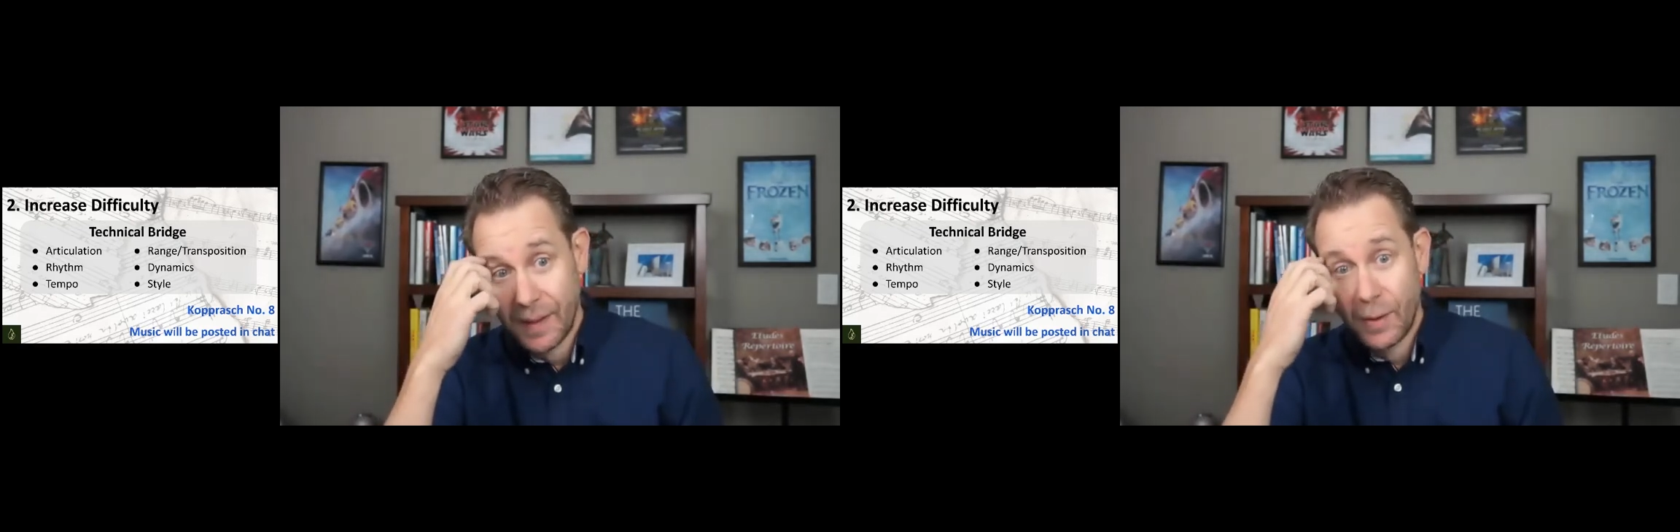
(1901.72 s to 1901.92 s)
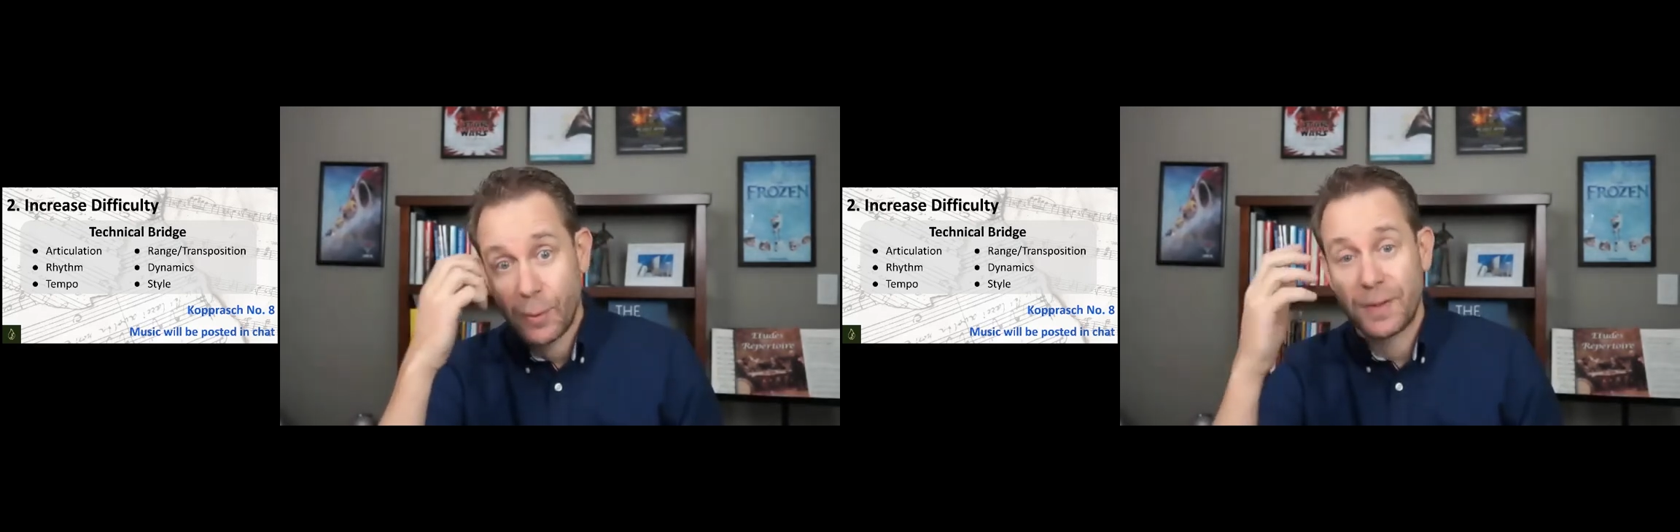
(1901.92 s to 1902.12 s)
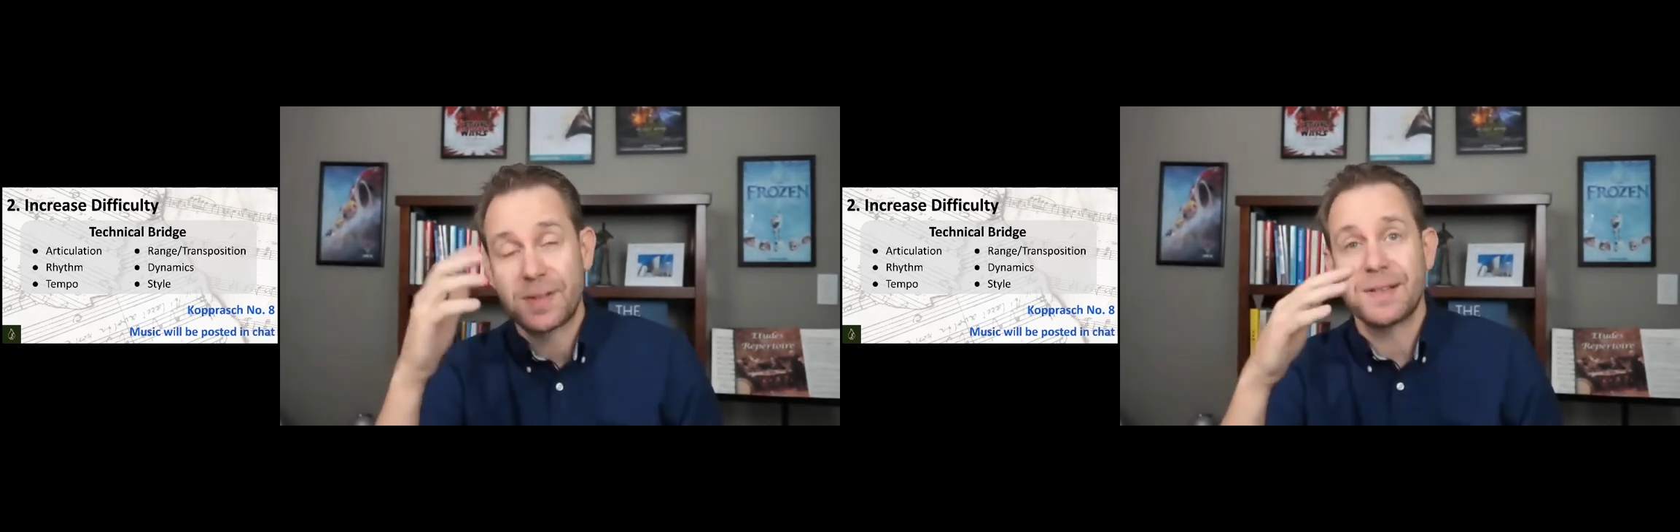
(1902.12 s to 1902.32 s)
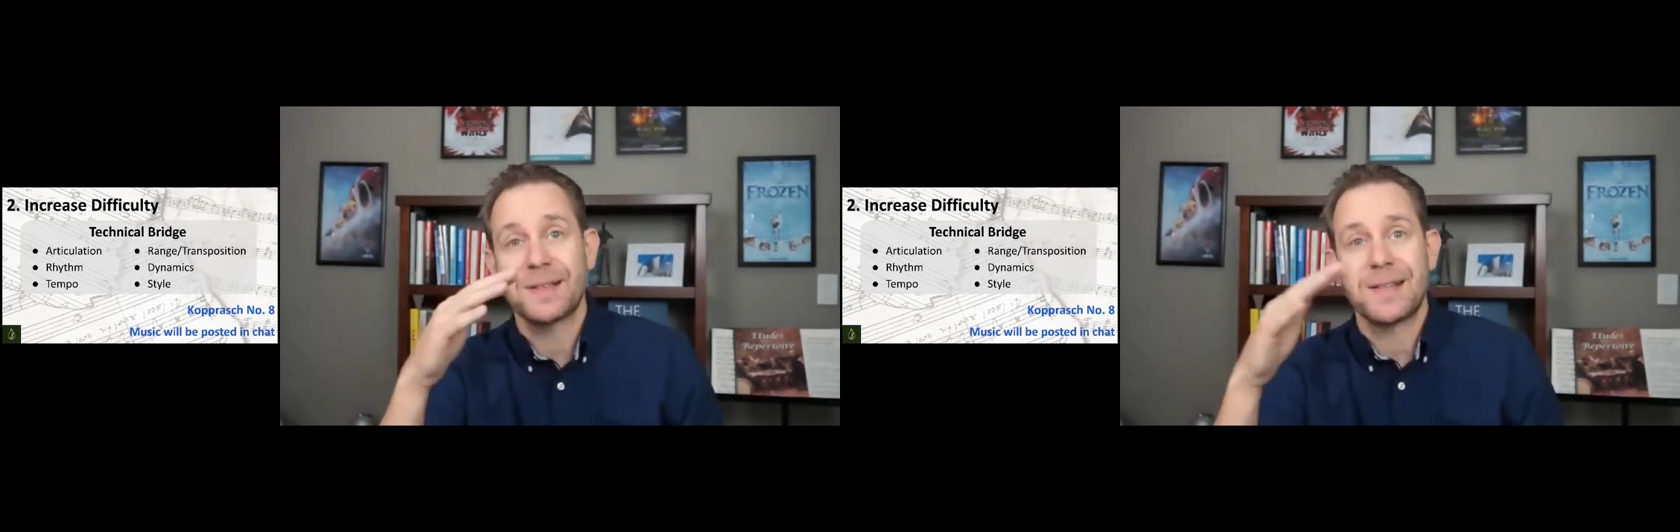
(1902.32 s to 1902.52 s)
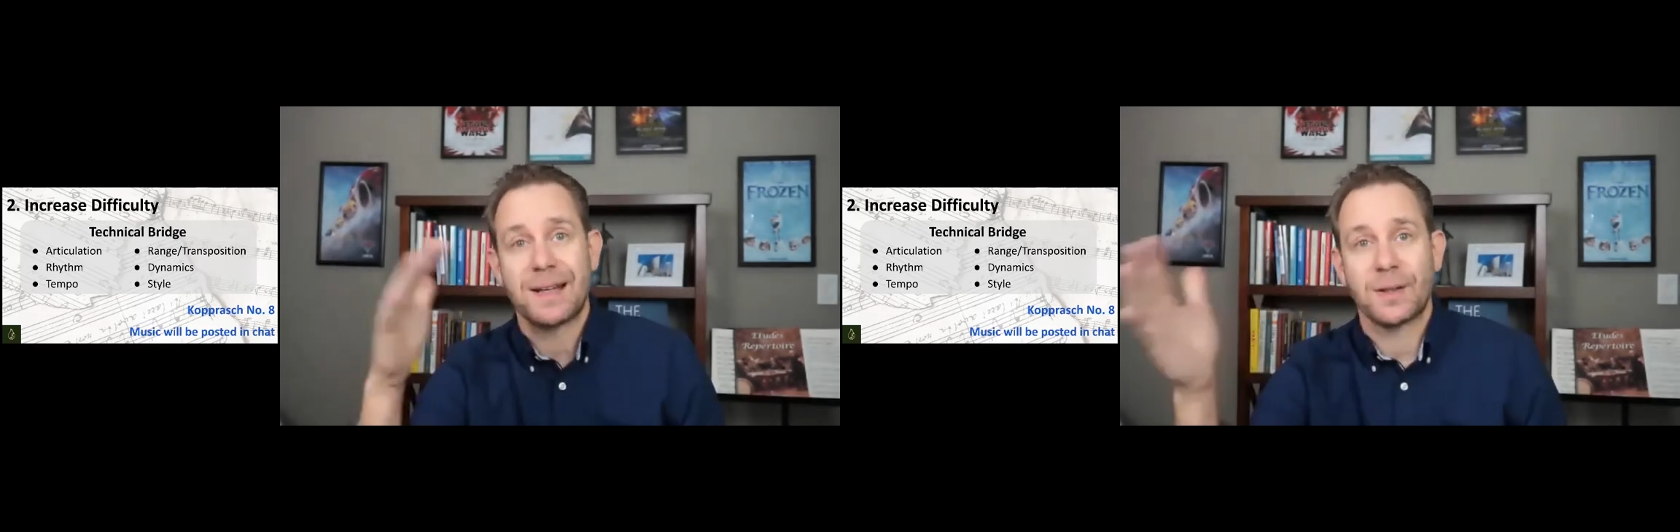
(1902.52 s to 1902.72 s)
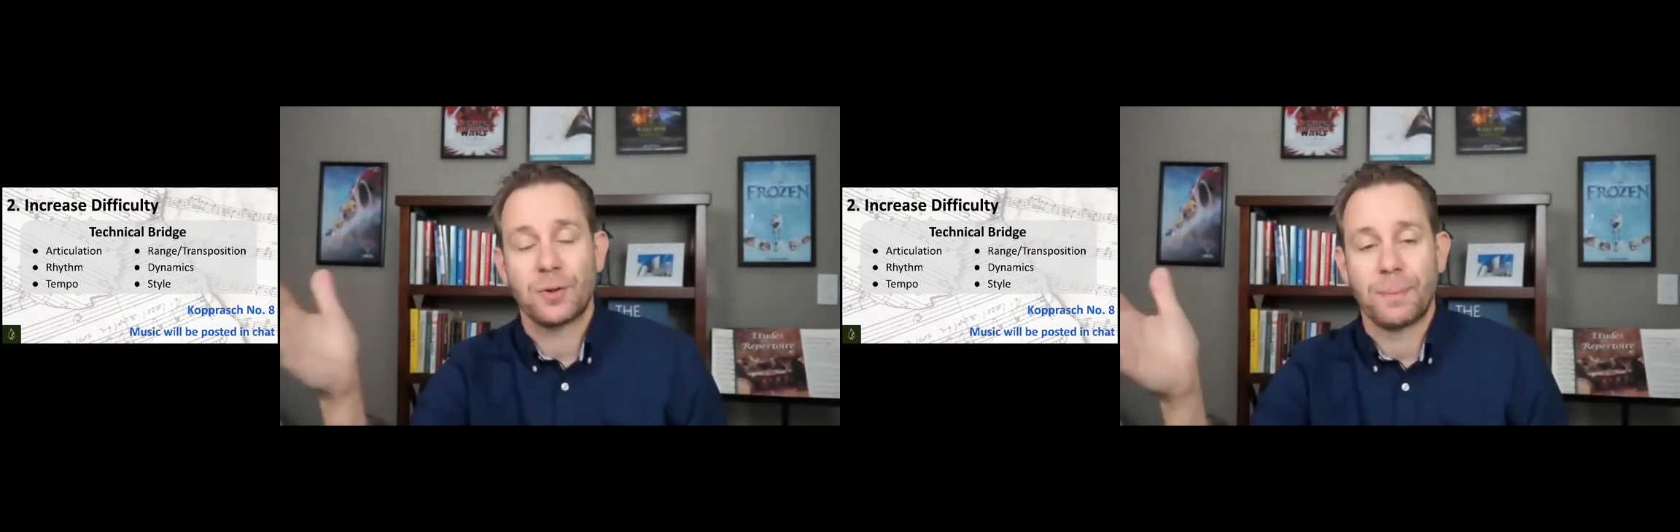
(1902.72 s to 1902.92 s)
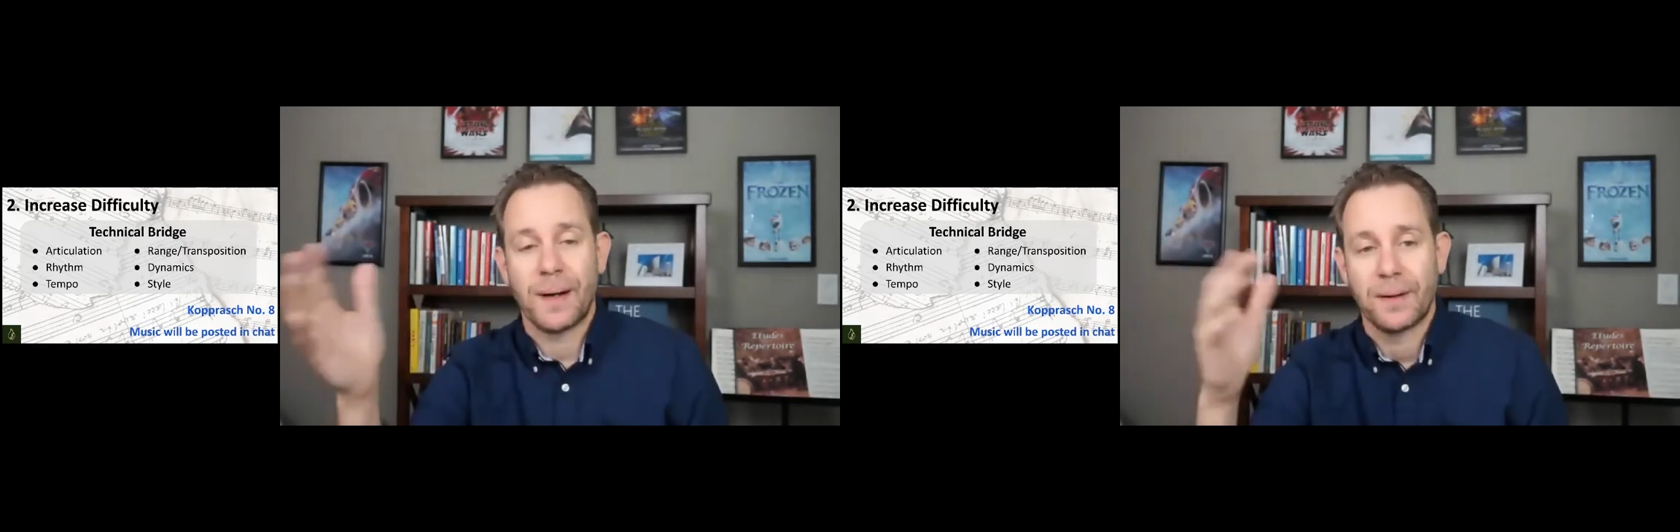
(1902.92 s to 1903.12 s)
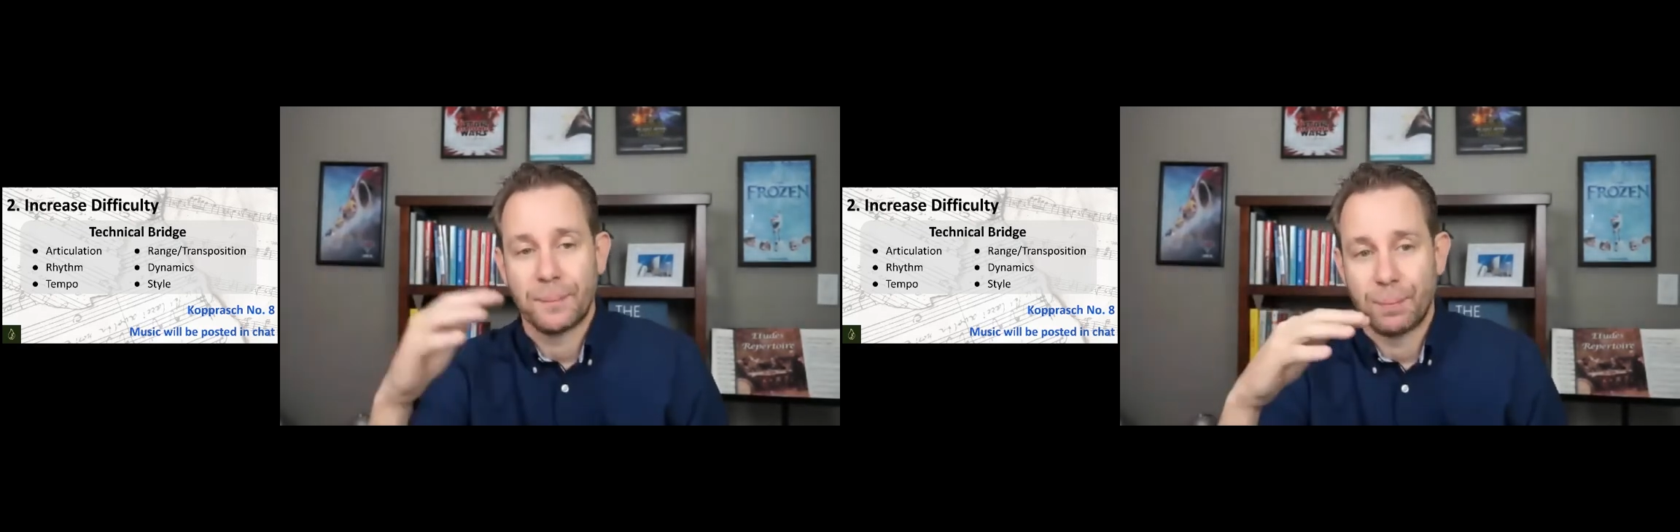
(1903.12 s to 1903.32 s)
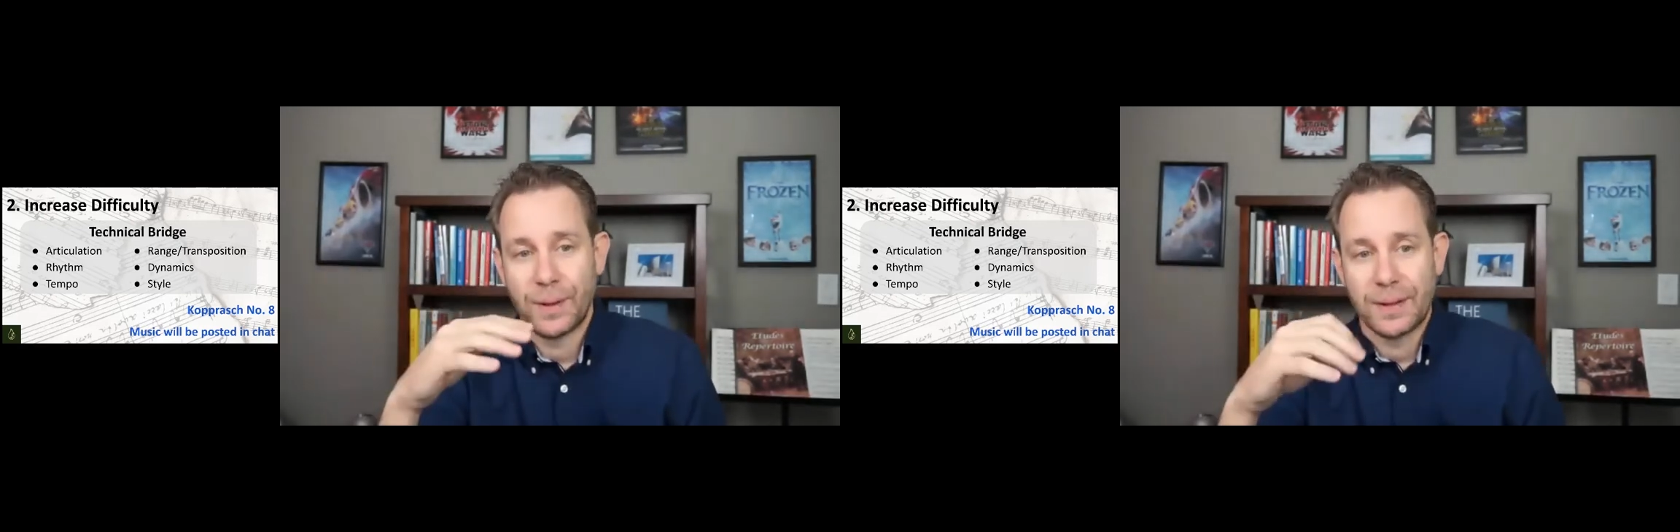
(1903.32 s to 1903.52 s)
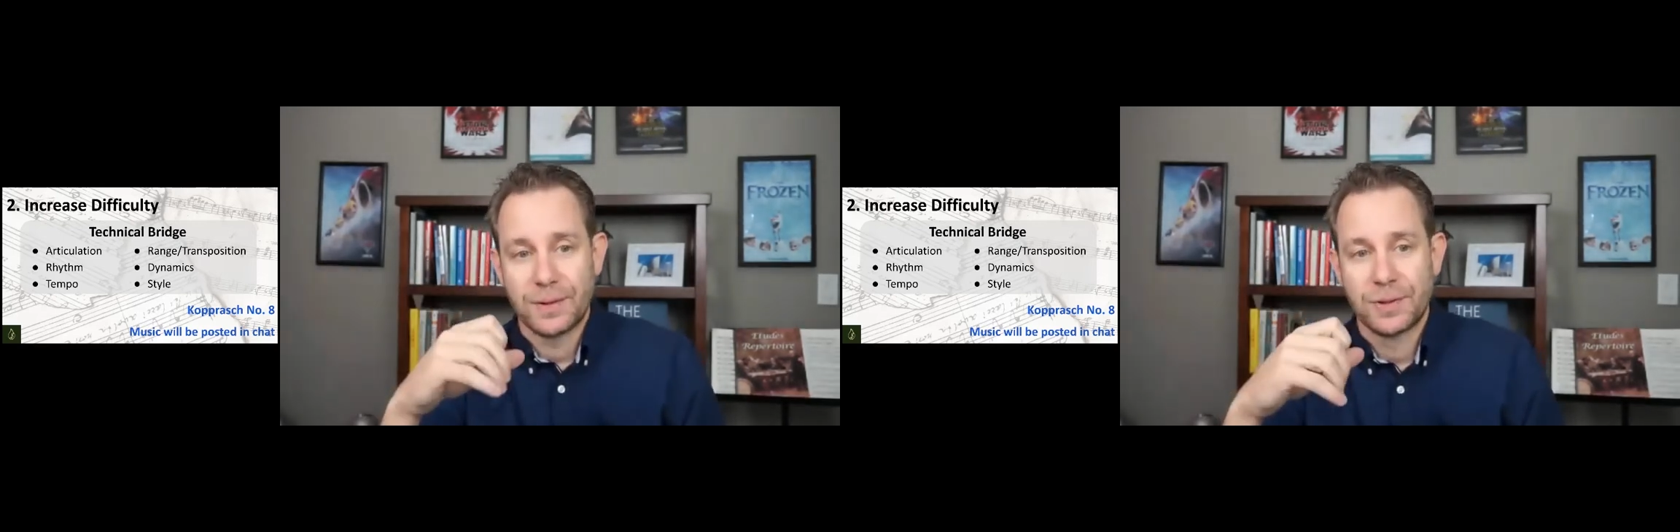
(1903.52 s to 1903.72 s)
Well, this is the technical part of the
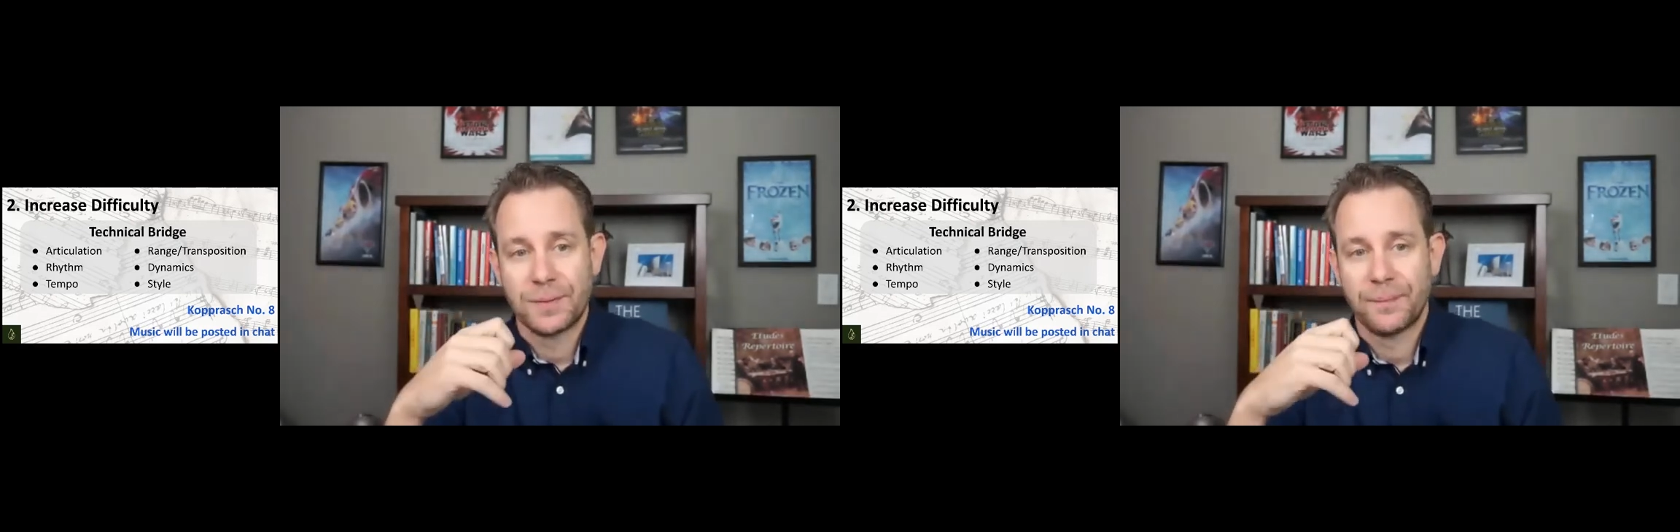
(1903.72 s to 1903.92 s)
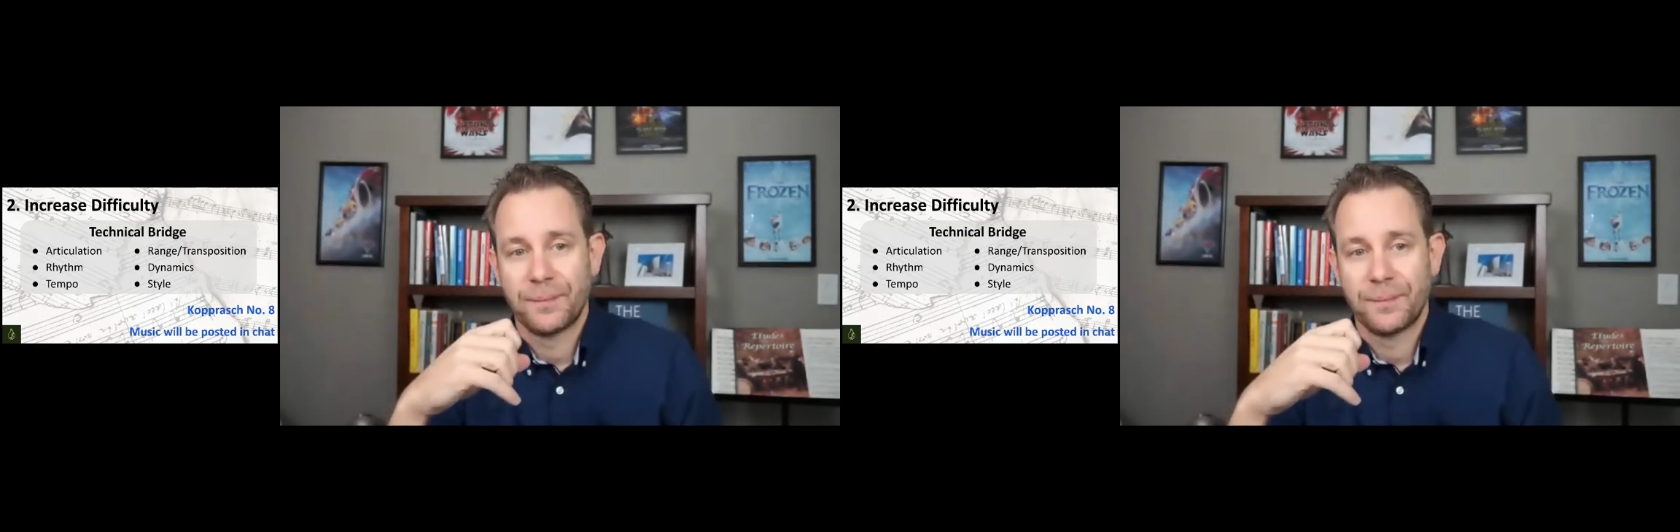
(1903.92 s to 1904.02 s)
bridge.